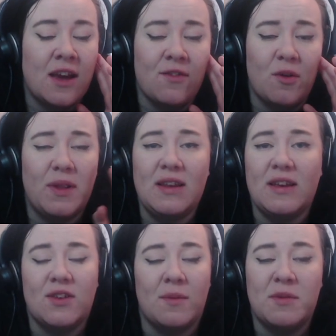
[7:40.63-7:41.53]
I've got plenty
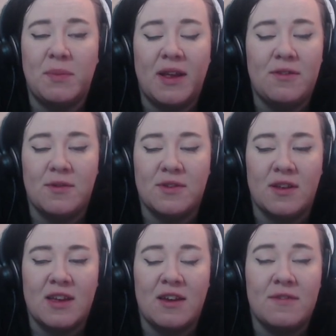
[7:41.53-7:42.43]
of time. This playthrough is
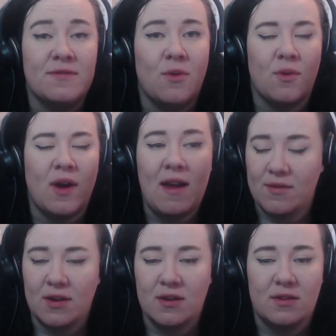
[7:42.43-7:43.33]
going to take
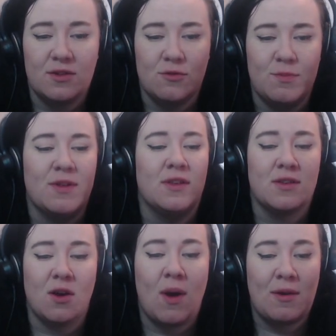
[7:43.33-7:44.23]
forever to build
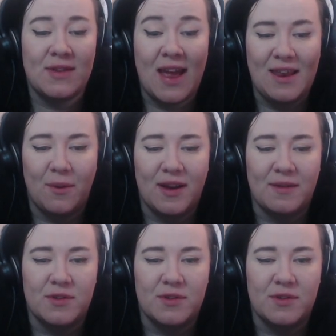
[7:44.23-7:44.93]
this whole house anyway,